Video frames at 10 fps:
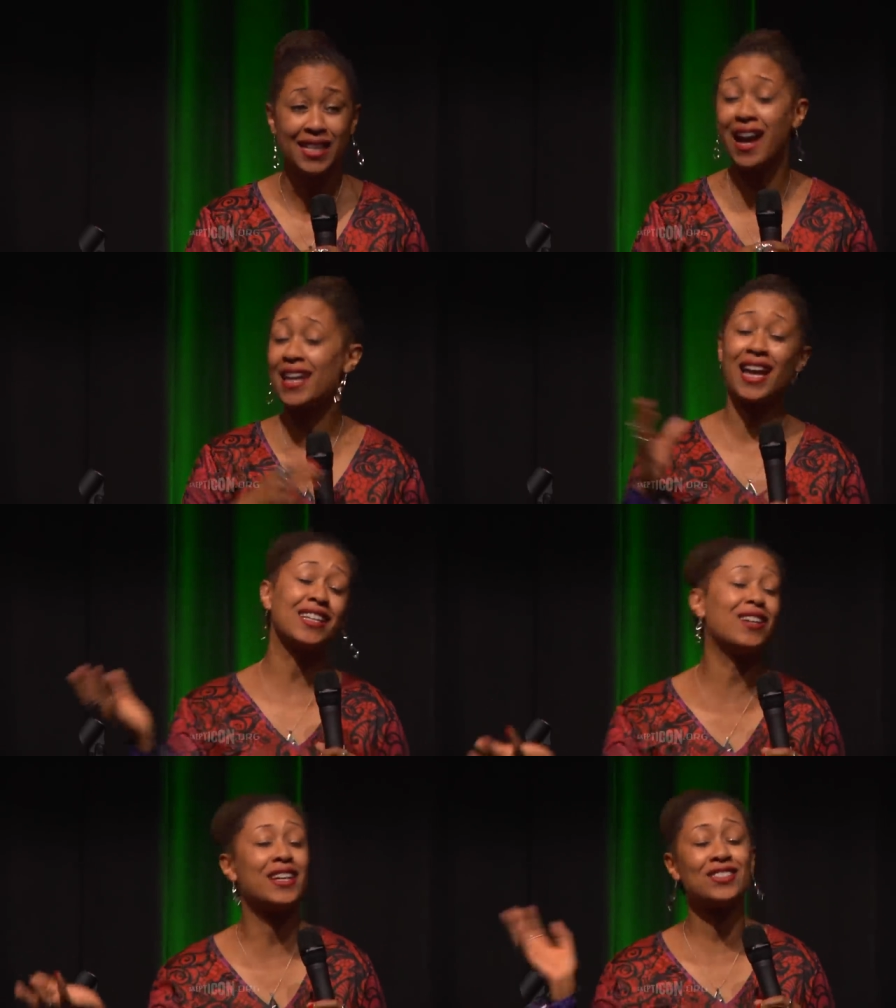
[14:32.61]
now, I,
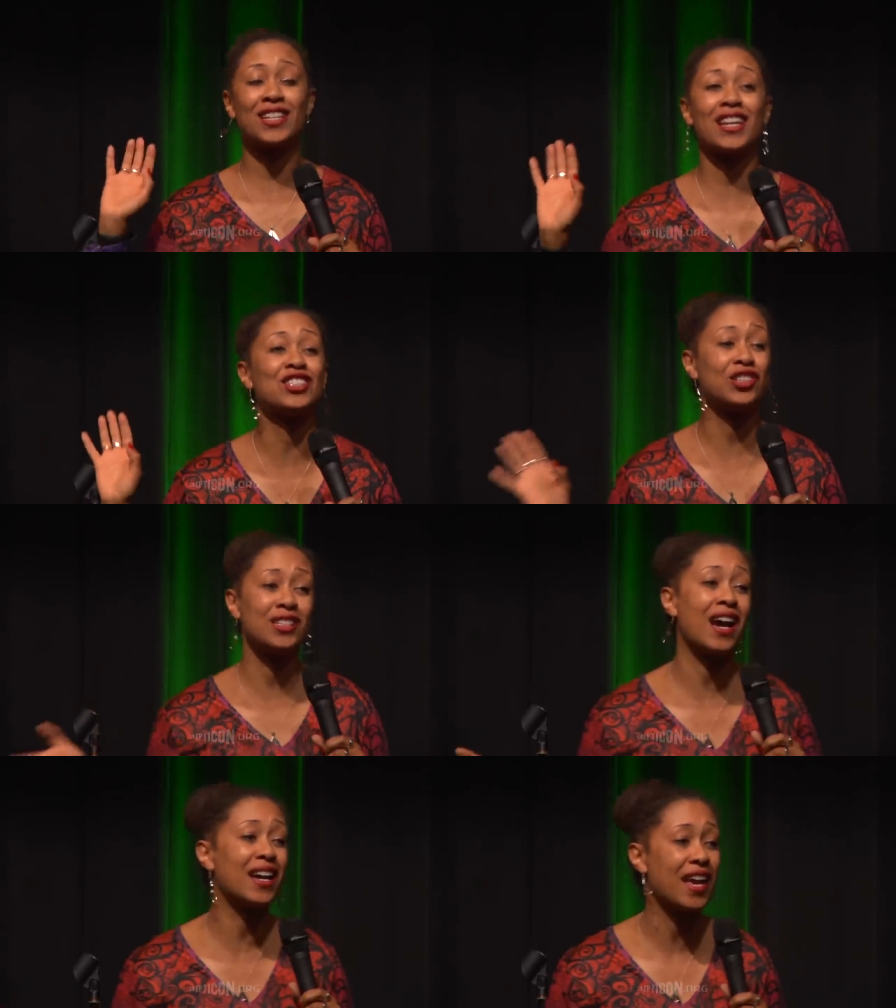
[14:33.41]
you know, here's the thing, I should
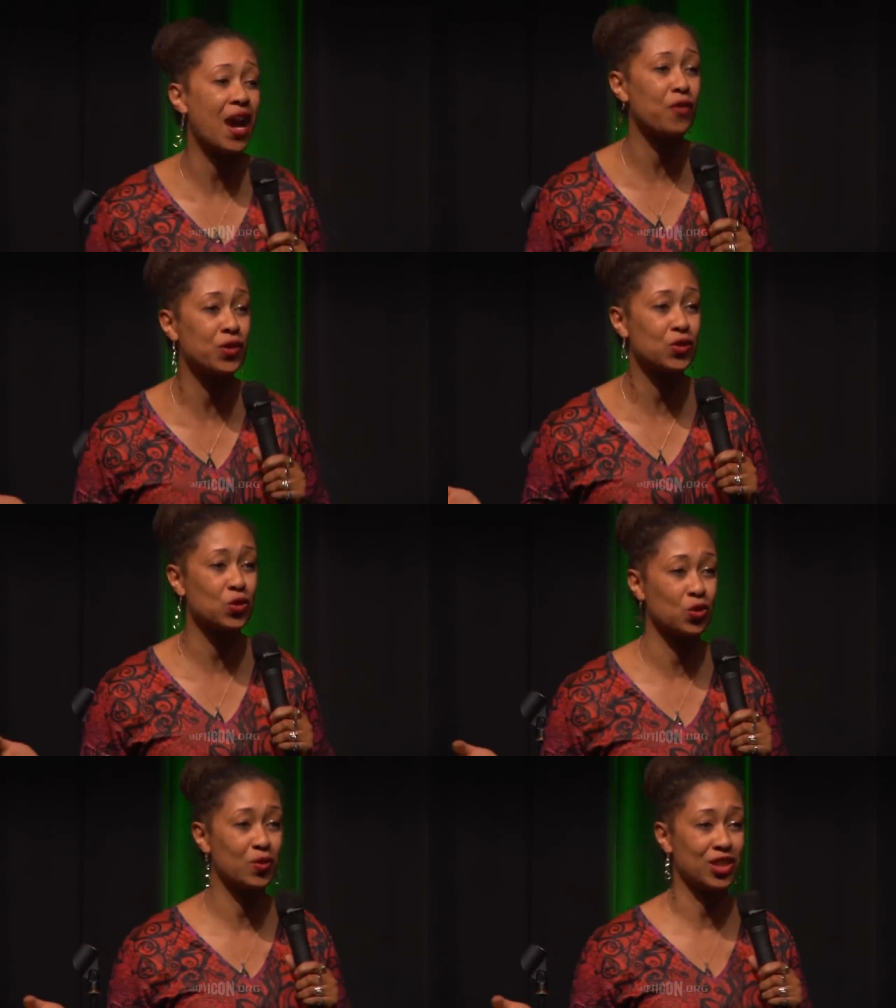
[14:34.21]
not have
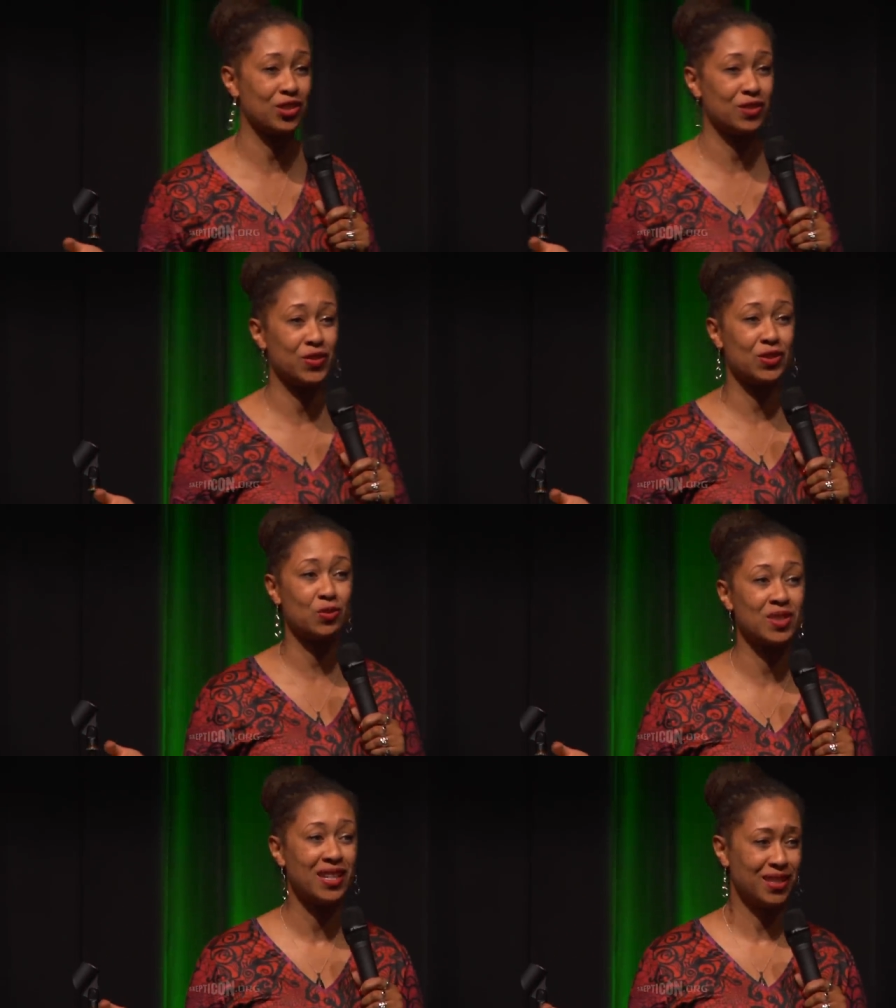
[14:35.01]
assumed, I shouldn't have
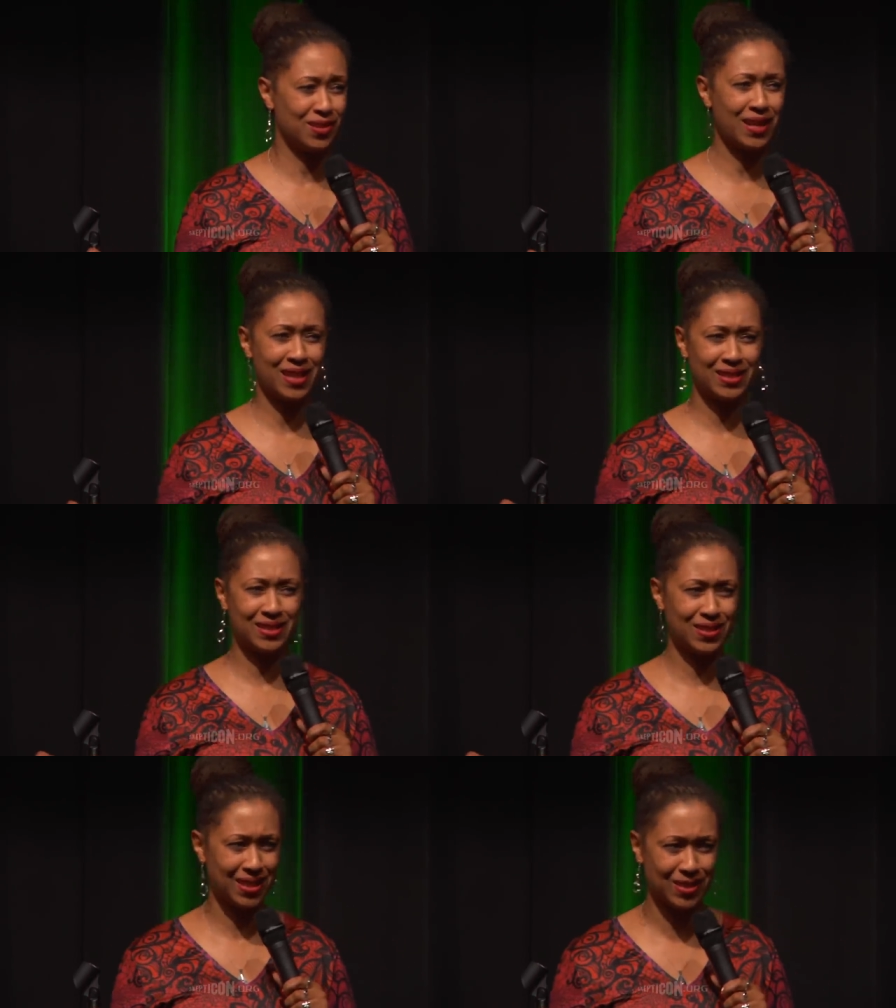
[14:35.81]
assumed. You guys,
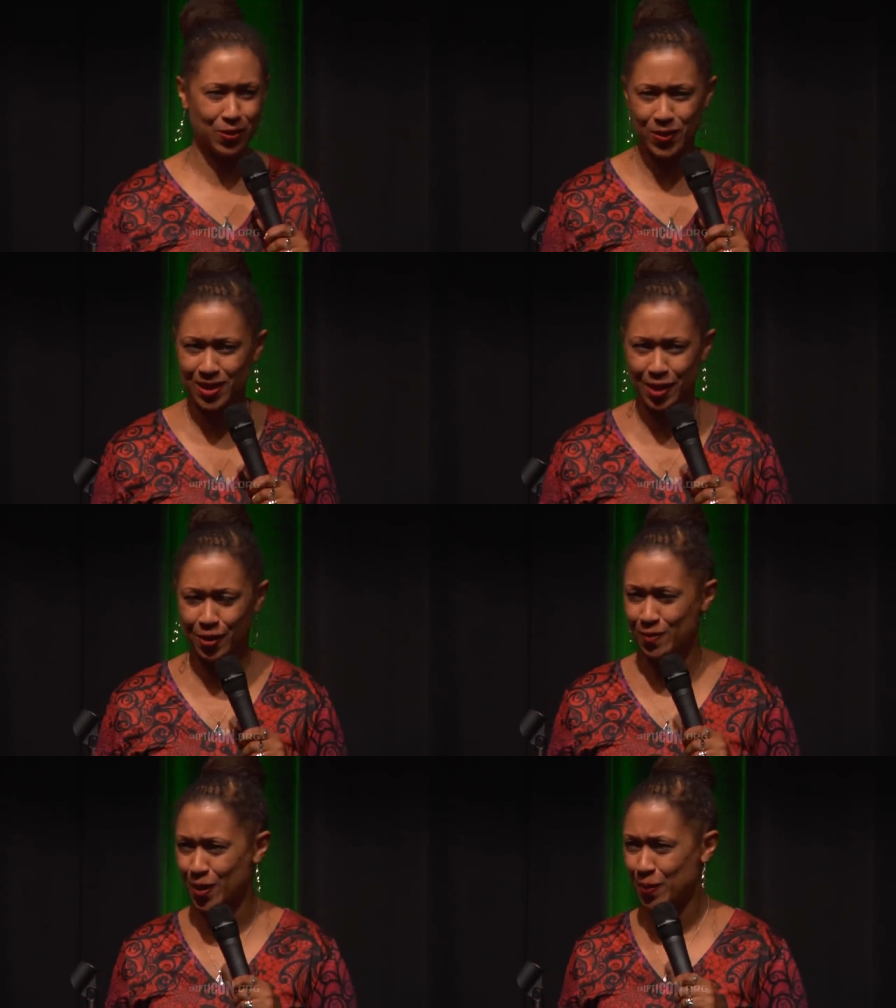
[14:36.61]
do you guys know what
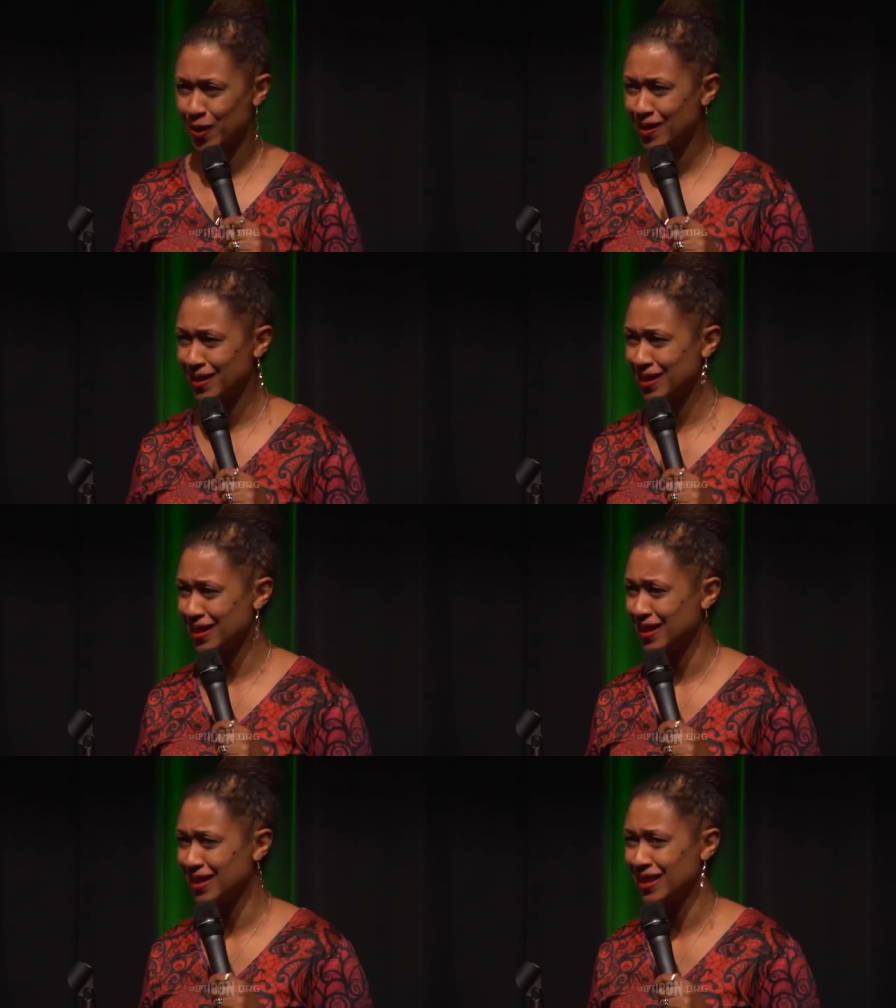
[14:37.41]
Tiger Balm is?
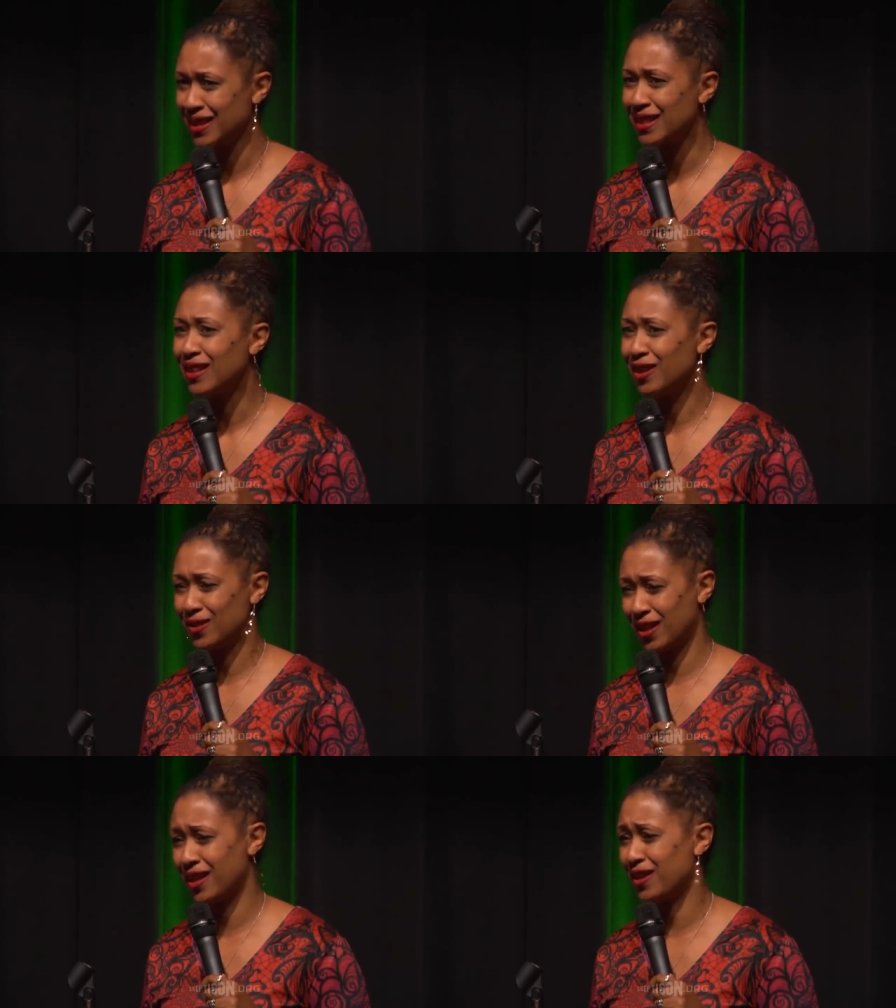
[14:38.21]
Yeah. yeah. yeah.
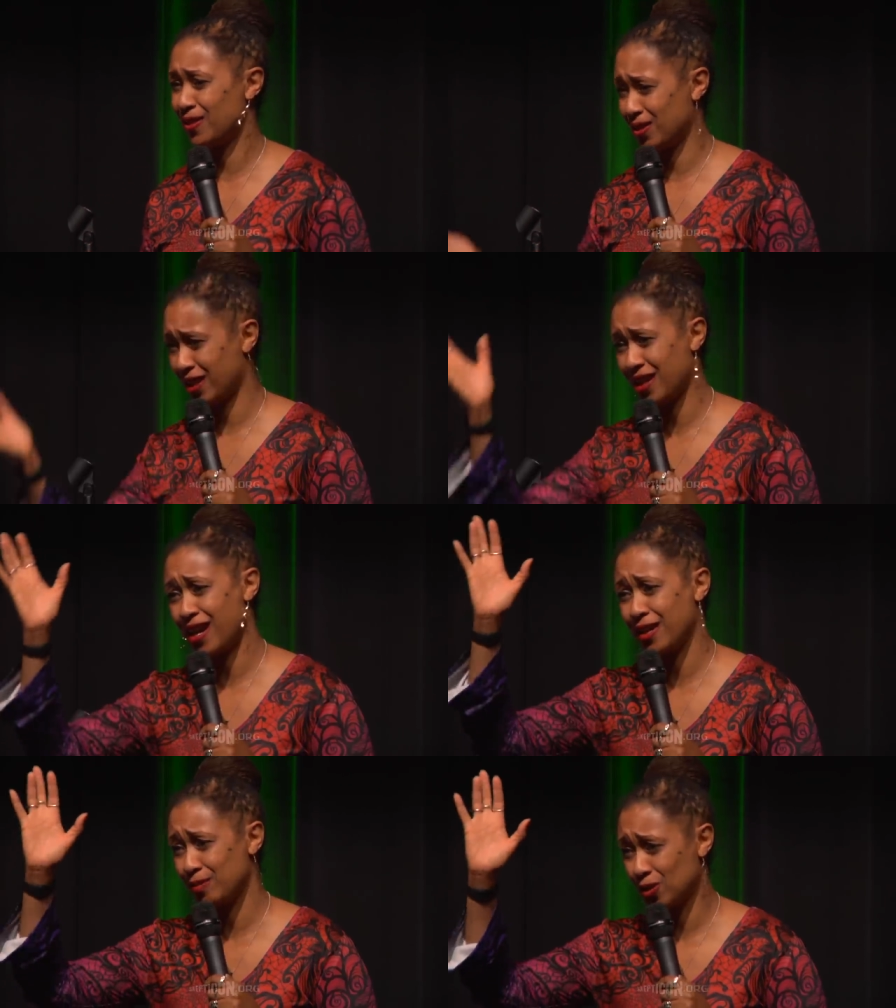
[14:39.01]
Okay, okay,
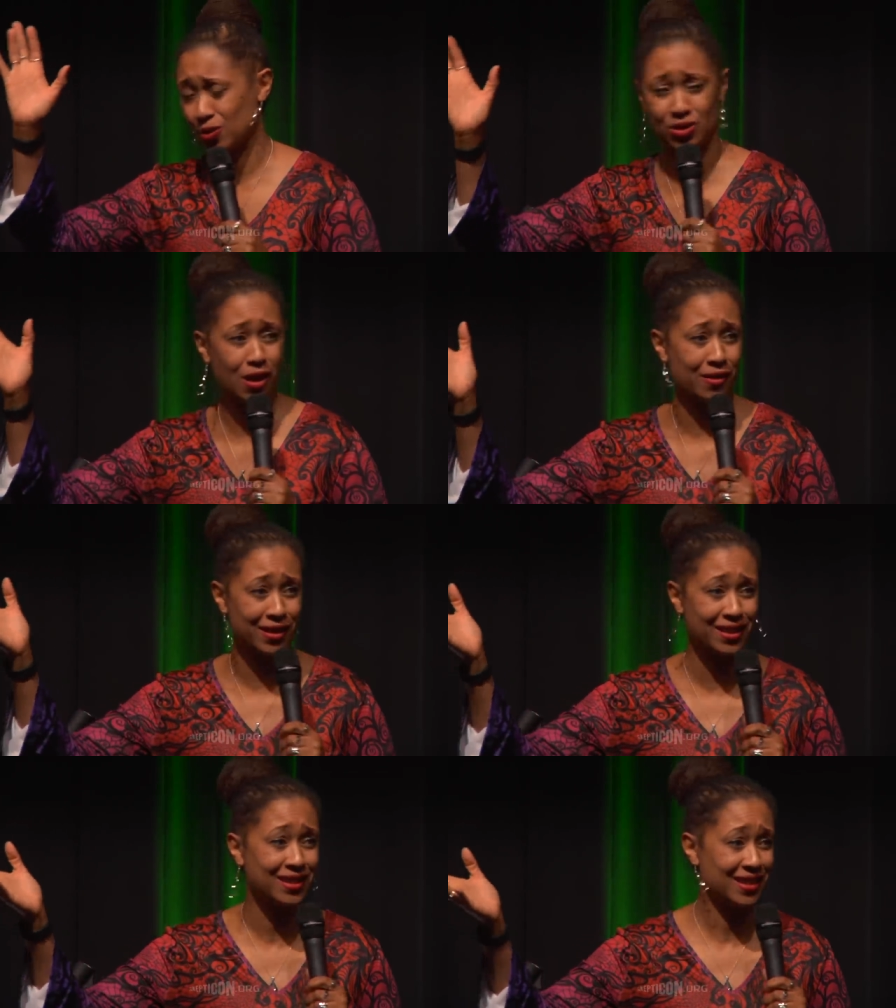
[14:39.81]
I am so
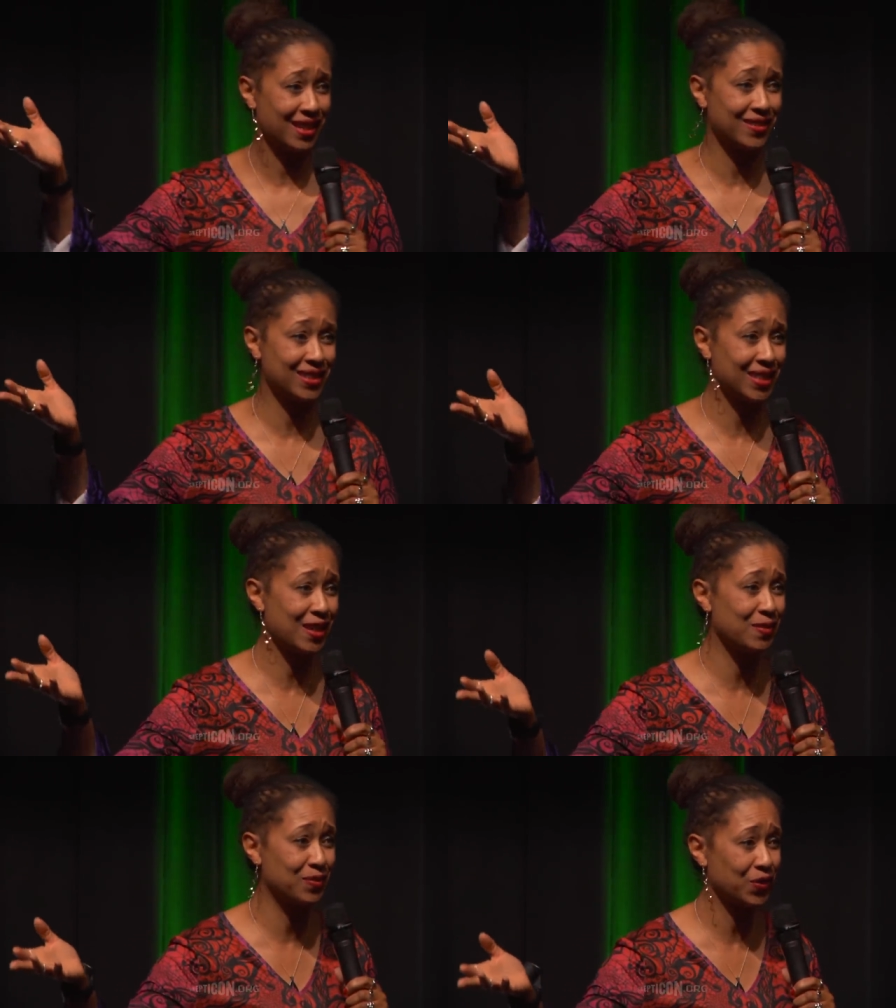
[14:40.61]
sorry, I really am.